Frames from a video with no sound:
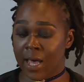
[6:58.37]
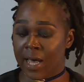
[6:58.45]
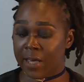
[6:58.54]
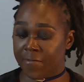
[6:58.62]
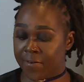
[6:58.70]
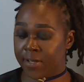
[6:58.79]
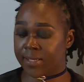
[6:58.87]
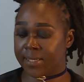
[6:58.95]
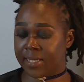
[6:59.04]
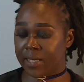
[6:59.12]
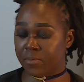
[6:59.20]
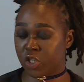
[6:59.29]
a first
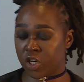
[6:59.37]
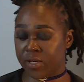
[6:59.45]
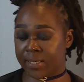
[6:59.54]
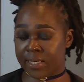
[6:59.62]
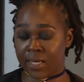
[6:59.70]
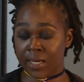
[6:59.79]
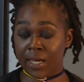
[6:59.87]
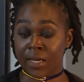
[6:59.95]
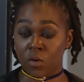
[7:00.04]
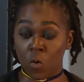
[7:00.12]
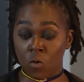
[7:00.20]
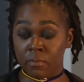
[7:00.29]
team jersey
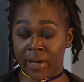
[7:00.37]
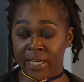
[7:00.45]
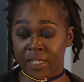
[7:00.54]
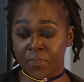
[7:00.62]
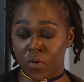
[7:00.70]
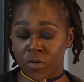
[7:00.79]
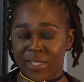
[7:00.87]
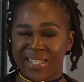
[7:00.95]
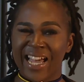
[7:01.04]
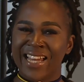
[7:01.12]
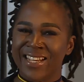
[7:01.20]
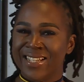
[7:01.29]
in all my sports,
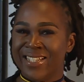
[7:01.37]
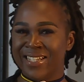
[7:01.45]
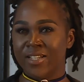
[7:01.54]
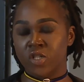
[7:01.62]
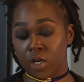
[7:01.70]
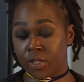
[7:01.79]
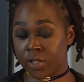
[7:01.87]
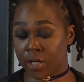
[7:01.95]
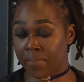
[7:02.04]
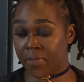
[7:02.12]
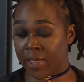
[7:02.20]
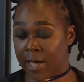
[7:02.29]
and it did not
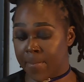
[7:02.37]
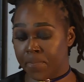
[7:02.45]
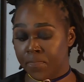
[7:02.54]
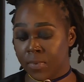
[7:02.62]
stop there.